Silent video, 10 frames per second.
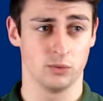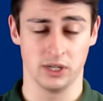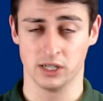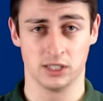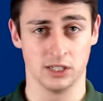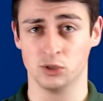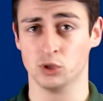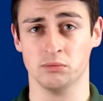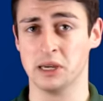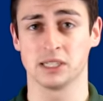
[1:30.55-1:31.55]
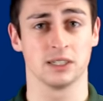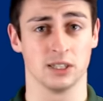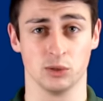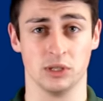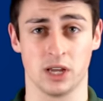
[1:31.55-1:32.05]
we continue to emit
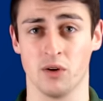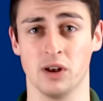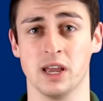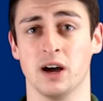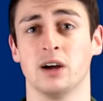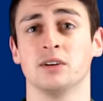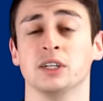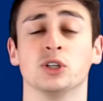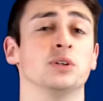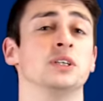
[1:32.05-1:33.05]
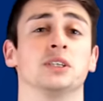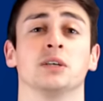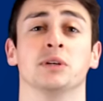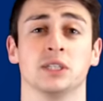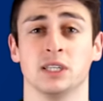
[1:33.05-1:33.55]
as we currently are and increase
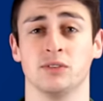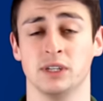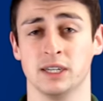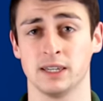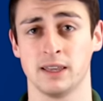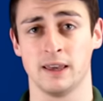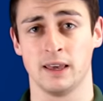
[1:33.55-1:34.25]
emissions every year,